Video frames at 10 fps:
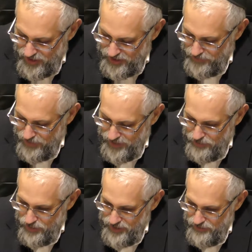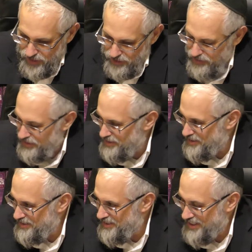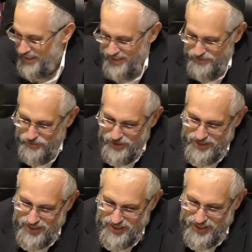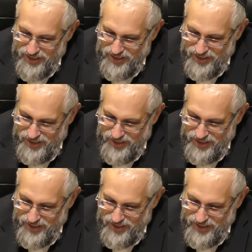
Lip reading: somehow that brings him to arrogance, and therefore he says that